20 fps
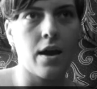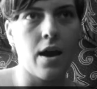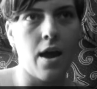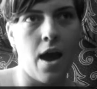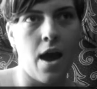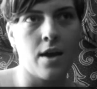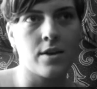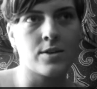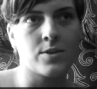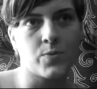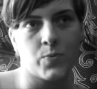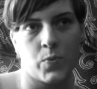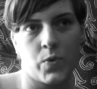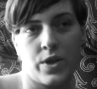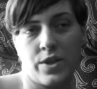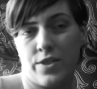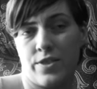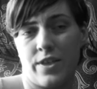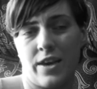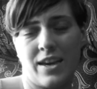as
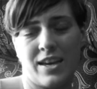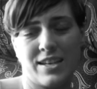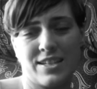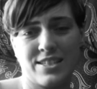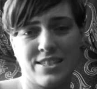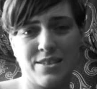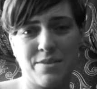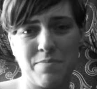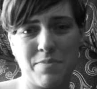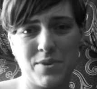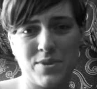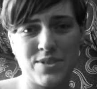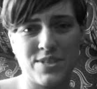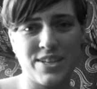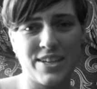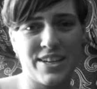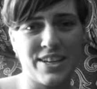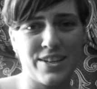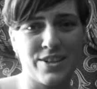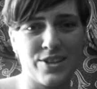with, I guess, the
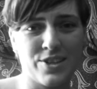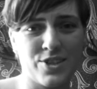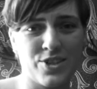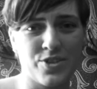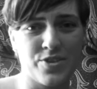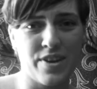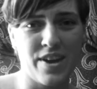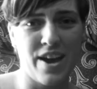music industry,